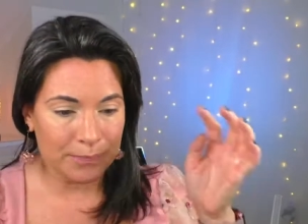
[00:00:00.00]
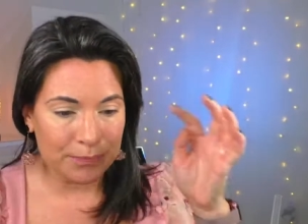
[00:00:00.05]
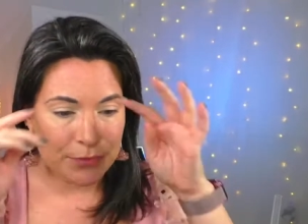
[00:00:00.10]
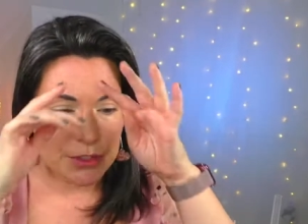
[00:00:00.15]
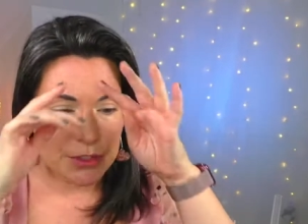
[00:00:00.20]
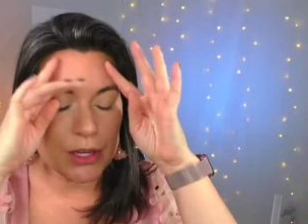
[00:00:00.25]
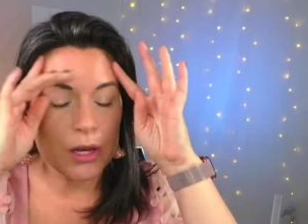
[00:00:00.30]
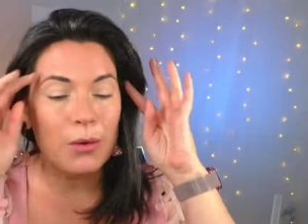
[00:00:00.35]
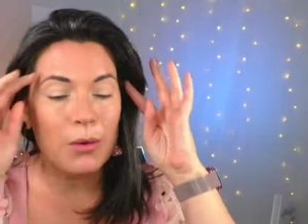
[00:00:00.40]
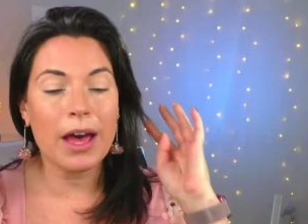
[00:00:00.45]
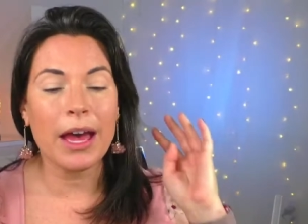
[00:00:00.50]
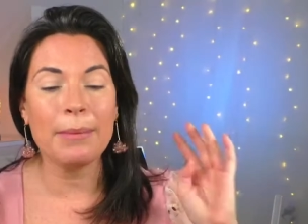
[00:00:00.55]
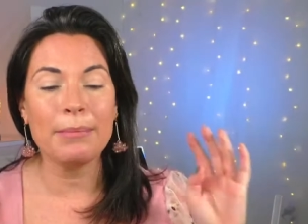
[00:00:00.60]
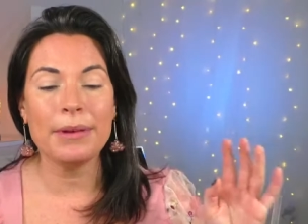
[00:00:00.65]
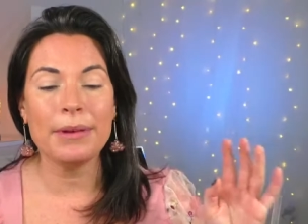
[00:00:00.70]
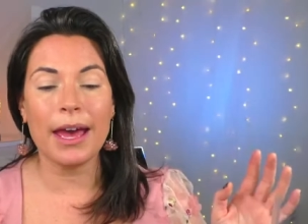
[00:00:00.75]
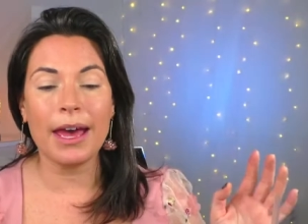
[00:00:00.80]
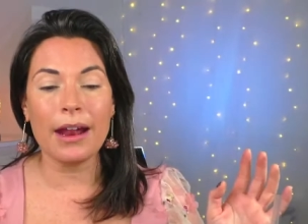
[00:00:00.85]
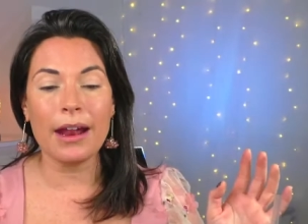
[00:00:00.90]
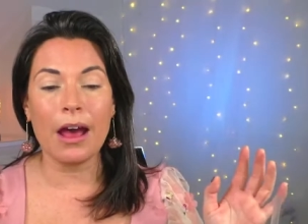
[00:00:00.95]
So I'm
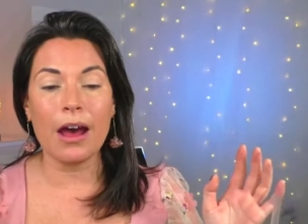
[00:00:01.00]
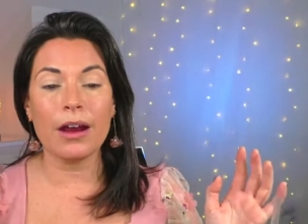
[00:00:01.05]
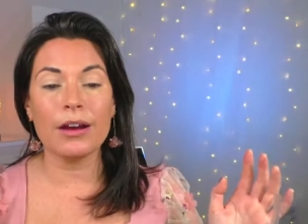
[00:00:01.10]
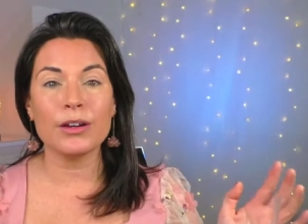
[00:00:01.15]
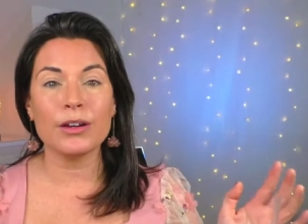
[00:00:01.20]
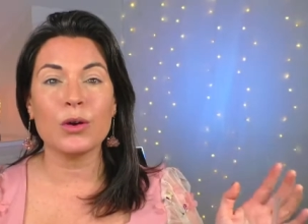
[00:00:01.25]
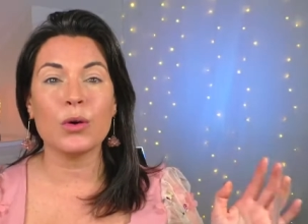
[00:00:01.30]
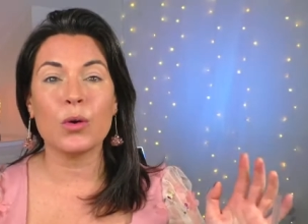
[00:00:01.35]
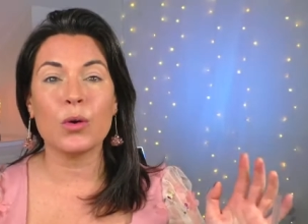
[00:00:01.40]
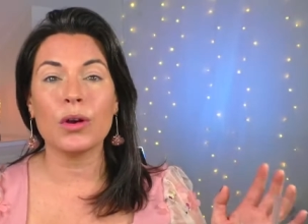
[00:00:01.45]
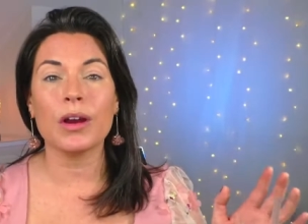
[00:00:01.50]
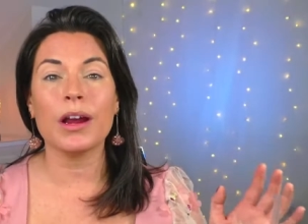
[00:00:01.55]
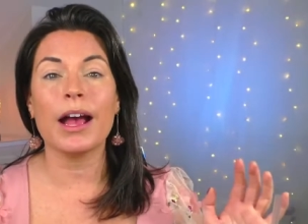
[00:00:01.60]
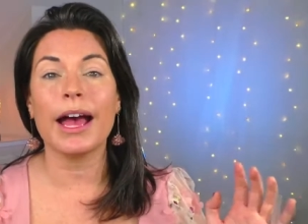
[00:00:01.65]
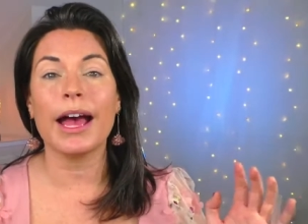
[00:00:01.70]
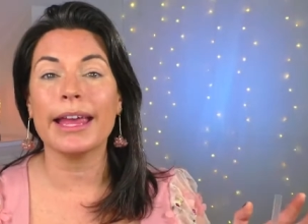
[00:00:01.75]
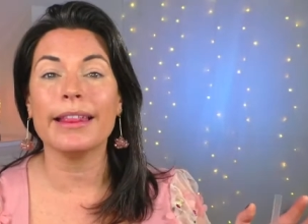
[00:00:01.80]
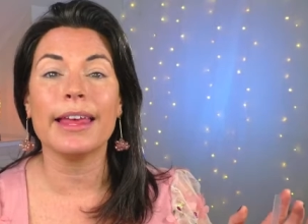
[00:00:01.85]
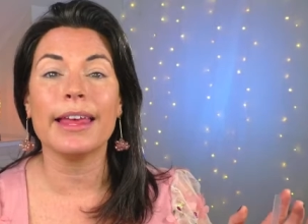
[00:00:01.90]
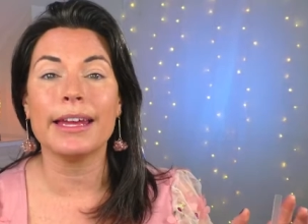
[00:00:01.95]
not hardcore
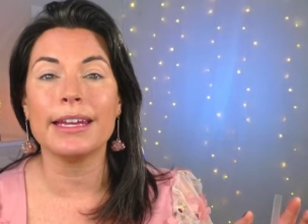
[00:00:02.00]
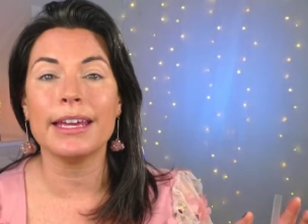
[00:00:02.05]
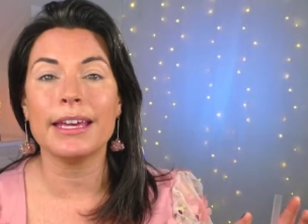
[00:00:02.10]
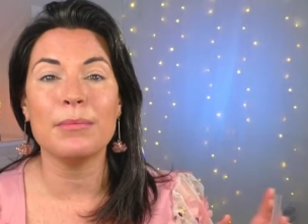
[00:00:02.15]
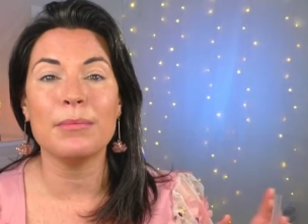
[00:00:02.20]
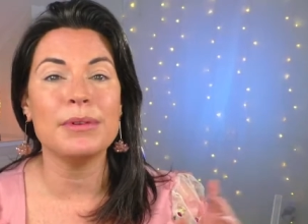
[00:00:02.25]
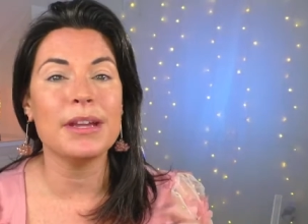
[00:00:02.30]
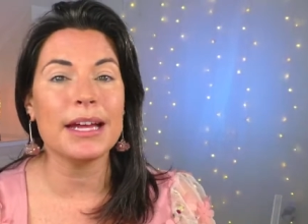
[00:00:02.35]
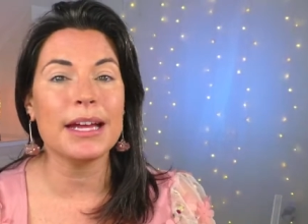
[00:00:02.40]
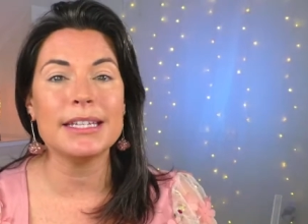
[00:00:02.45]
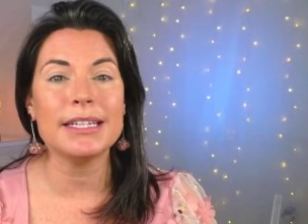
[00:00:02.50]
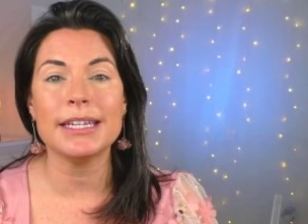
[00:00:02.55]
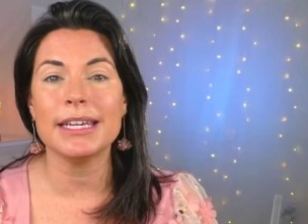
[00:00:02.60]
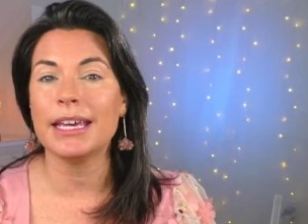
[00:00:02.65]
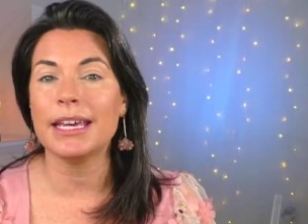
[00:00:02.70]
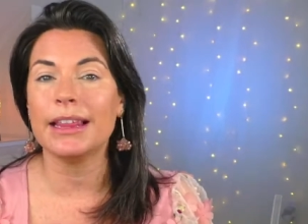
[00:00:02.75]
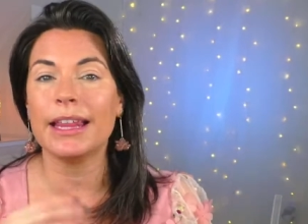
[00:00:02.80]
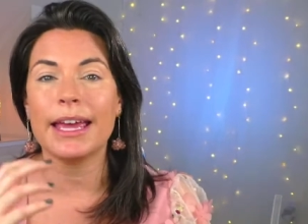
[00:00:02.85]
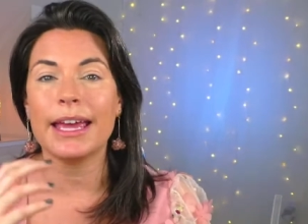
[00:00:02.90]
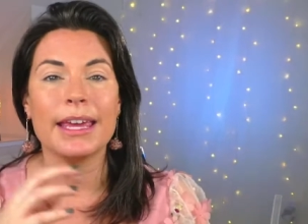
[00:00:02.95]
highlighting. I'm not
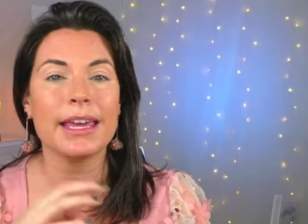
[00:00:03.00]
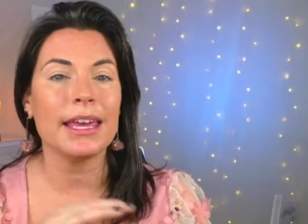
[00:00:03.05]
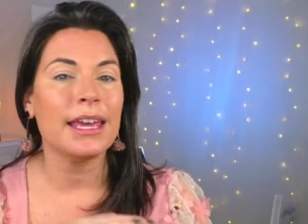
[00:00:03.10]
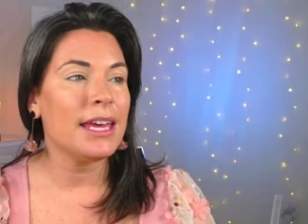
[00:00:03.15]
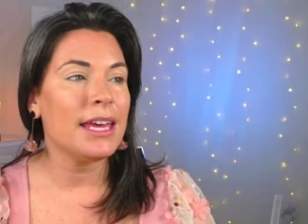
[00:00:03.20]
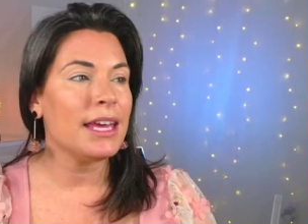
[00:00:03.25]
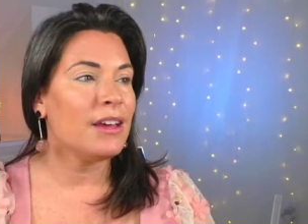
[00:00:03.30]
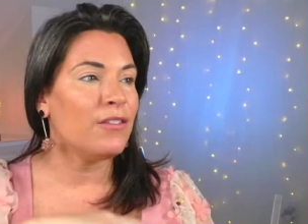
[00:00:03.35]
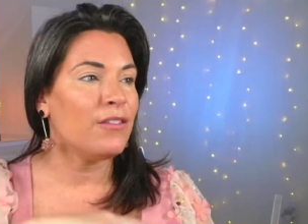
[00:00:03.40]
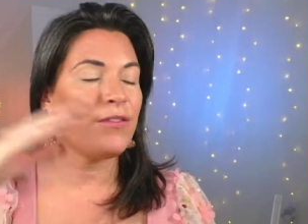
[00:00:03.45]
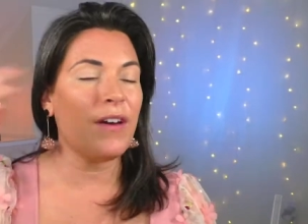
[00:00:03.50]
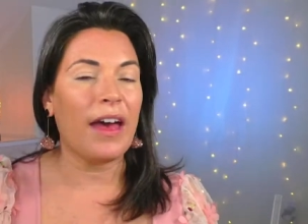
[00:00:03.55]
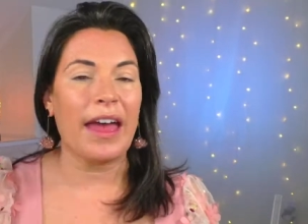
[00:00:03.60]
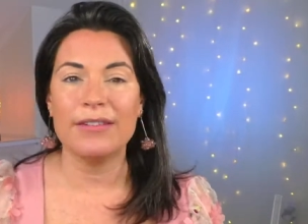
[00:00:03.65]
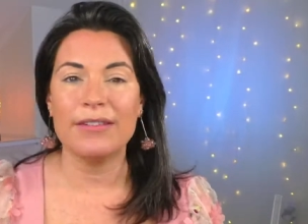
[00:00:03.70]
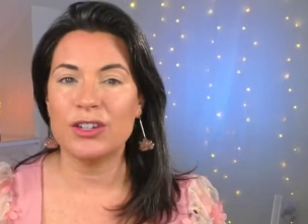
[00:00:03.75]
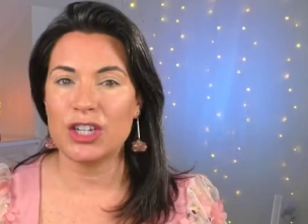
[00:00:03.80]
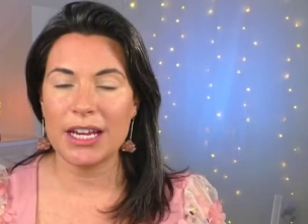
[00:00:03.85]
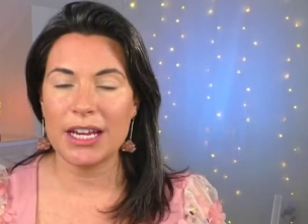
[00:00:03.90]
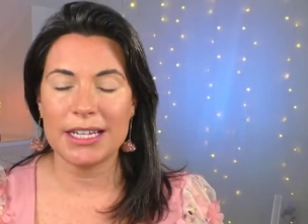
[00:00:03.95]
taking like
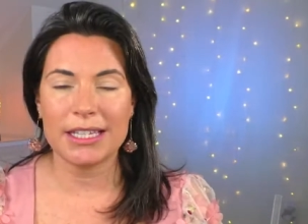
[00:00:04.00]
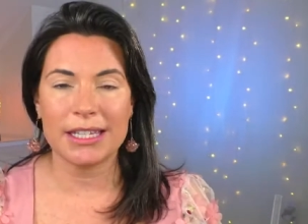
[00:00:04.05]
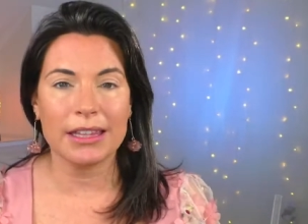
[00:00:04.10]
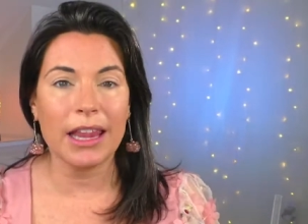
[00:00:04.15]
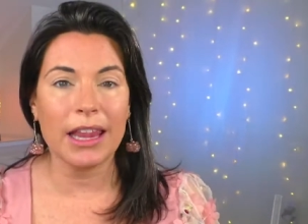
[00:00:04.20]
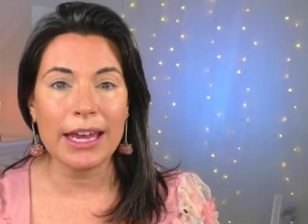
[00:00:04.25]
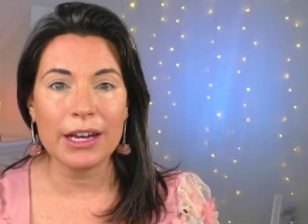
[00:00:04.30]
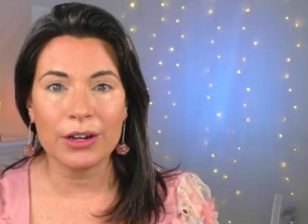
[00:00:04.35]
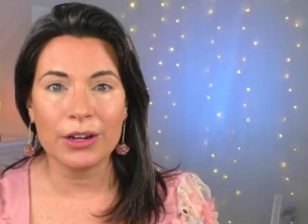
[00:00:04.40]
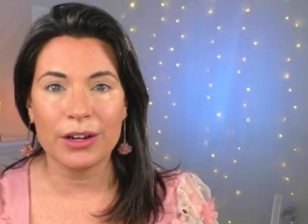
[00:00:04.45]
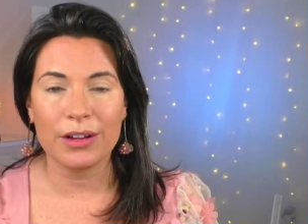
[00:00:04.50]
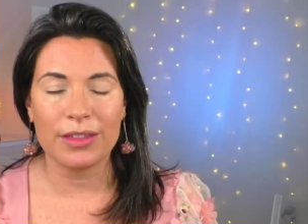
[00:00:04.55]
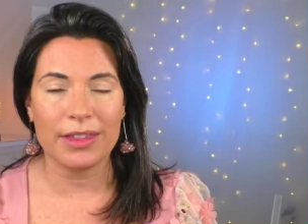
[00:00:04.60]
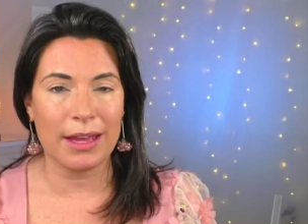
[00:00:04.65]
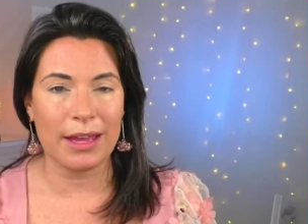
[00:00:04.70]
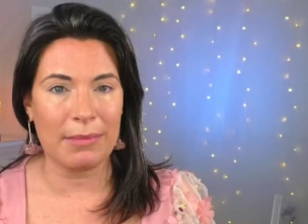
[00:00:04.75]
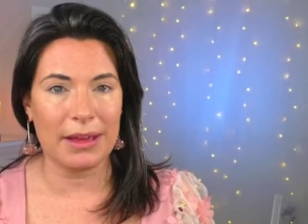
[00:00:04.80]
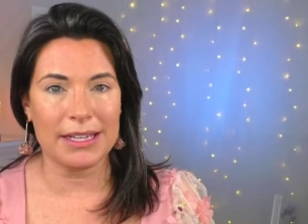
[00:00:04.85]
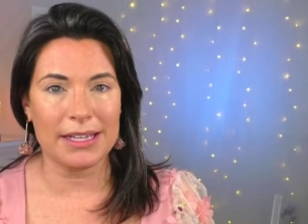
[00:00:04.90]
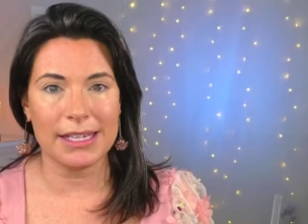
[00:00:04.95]
5 shades lighter
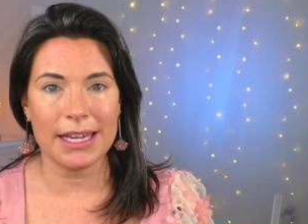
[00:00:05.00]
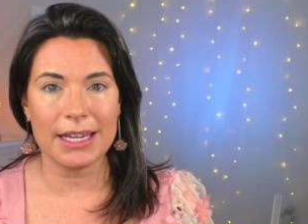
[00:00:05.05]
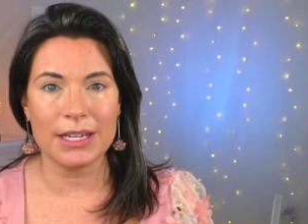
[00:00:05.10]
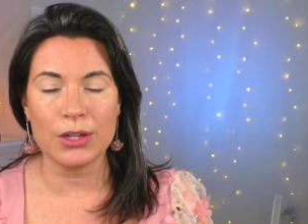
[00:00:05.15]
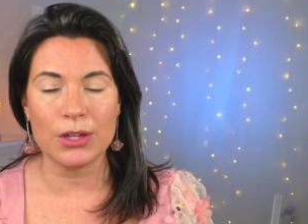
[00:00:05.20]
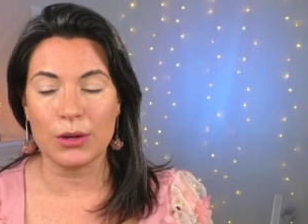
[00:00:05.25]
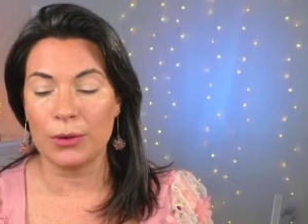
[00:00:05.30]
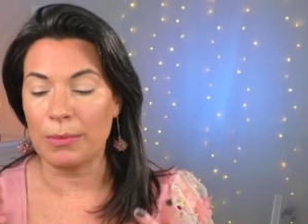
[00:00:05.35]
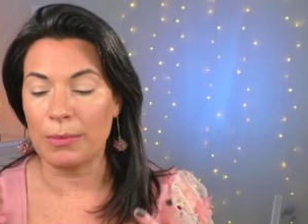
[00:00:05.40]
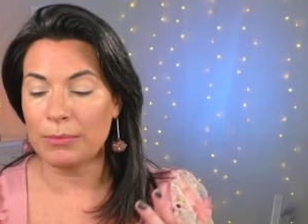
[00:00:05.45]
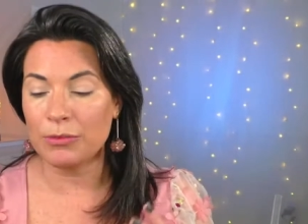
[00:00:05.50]
than my skin tone.